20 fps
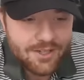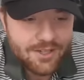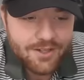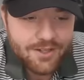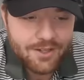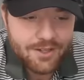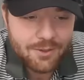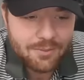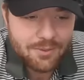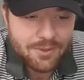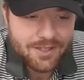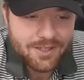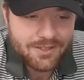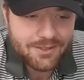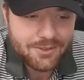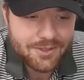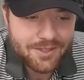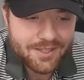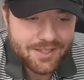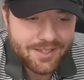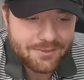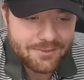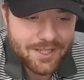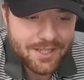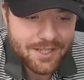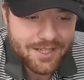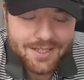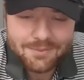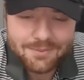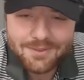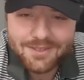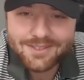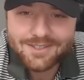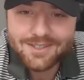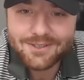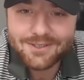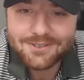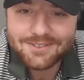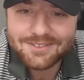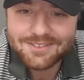I hope we can do it again. We got to keep this
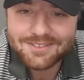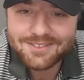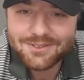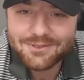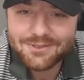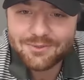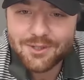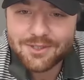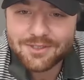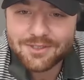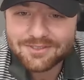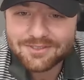going. This is fun.